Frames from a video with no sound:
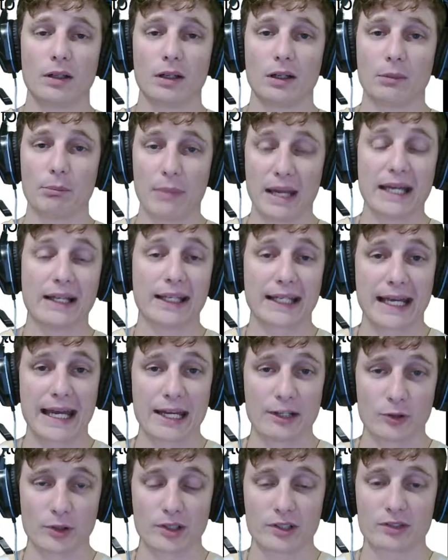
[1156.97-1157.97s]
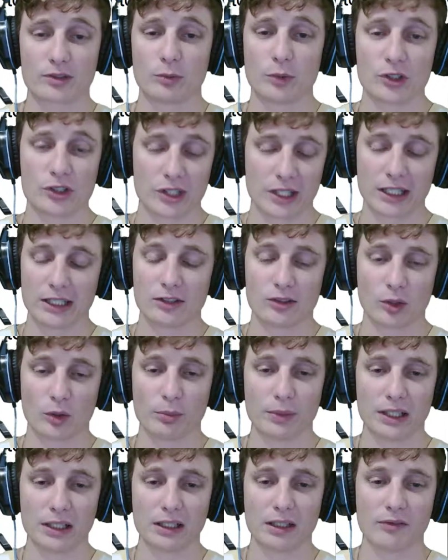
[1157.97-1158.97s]
mailing address, which they told
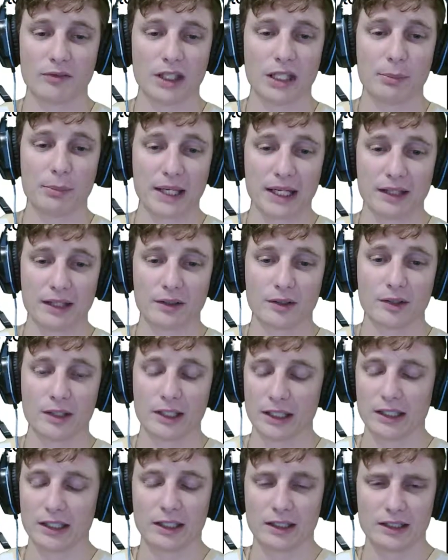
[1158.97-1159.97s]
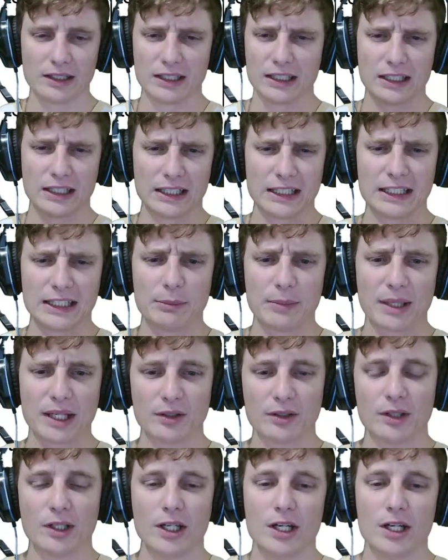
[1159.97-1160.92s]
me to give in an email.